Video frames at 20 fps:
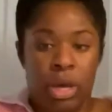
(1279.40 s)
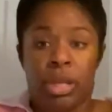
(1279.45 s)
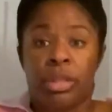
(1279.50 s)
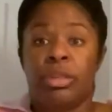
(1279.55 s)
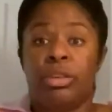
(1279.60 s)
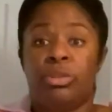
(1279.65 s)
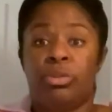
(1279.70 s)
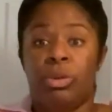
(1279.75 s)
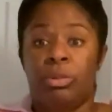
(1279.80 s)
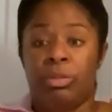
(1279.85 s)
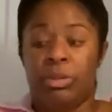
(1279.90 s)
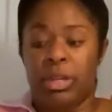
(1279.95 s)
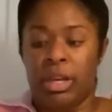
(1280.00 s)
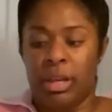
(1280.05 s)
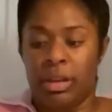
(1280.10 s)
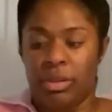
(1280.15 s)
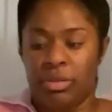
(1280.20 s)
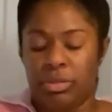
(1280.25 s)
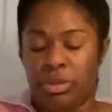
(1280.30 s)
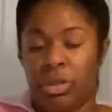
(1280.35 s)
the sweet
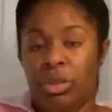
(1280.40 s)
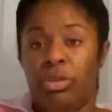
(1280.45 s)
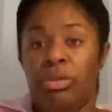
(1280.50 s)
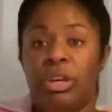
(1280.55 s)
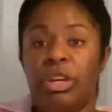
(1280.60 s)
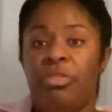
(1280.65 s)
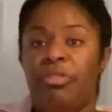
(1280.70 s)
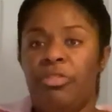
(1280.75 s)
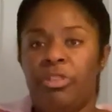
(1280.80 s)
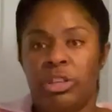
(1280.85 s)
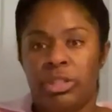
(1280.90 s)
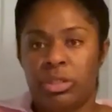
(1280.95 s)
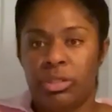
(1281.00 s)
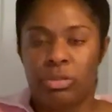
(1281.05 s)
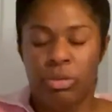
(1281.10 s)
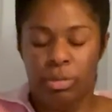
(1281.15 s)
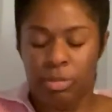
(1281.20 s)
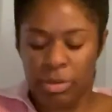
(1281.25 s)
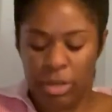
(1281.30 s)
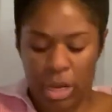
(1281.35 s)
potatoes. You could freeze the
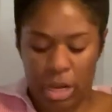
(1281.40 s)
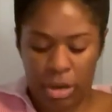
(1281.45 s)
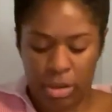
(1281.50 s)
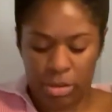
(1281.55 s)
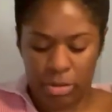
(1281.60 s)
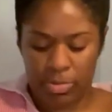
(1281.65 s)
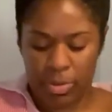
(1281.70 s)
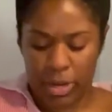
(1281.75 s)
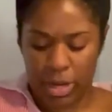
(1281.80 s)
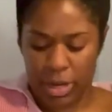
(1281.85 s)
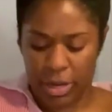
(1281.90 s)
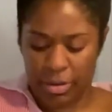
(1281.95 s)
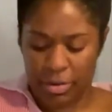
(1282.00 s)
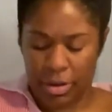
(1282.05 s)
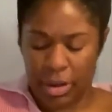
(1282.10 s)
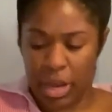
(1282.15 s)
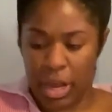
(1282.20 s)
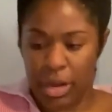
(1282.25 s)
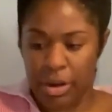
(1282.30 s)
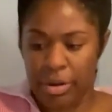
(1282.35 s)
sweet potatoes, but
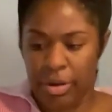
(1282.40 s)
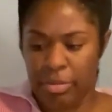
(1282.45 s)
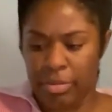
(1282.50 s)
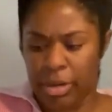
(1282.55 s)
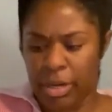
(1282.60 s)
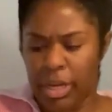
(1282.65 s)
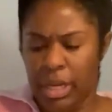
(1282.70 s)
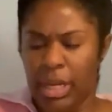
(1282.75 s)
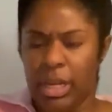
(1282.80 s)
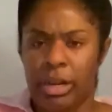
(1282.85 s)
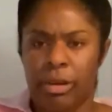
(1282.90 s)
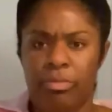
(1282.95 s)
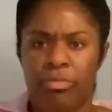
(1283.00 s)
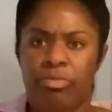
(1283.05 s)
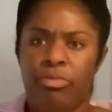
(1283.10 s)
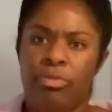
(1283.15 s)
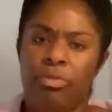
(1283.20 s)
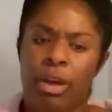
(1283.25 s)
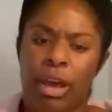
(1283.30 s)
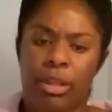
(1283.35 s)
I know I'm going to eat it
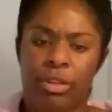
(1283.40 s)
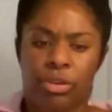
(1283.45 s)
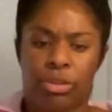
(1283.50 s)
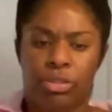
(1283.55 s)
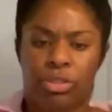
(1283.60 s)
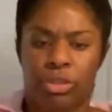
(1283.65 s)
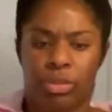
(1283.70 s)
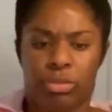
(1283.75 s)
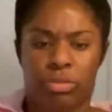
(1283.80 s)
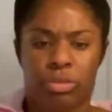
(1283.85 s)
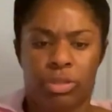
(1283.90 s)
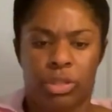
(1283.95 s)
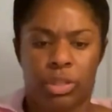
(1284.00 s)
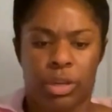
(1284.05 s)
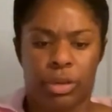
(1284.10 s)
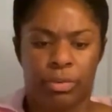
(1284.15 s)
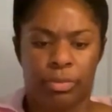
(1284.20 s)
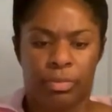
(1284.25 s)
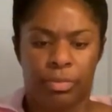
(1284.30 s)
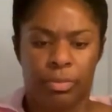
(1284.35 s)
rather soon. So,
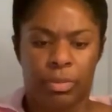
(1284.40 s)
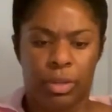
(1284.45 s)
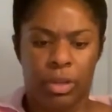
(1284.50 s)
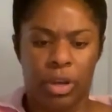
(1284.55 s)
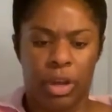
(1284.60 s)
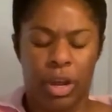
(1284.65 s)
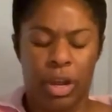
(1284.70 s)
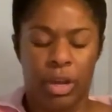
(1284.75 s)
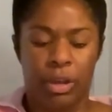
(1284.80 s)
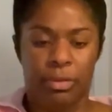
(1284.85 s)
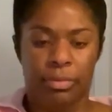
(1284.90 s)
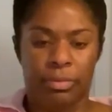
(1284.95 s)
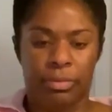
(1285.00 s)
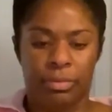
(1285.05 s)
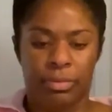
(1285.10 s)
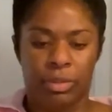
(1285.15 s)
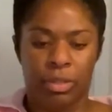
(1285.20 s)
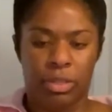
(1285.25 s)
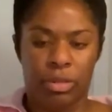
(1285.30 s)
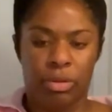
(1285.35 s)
all right.
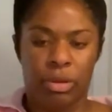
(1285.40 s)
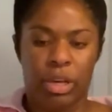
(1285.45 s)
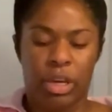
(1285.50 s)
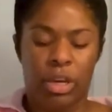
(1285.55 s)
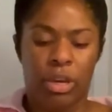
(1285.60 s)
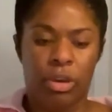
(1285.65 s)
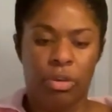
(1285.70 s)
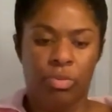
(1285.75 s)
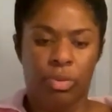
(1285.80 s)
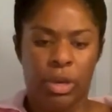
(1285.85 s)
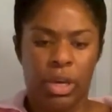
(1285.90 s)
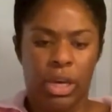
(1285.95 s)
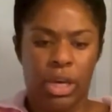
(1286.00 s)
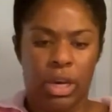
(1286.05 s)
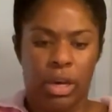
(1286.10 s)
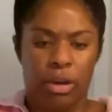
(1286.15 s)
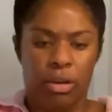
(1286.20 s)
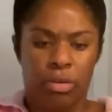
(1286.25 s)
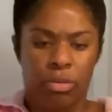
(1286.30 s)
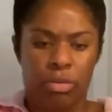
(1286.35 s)
So here we go.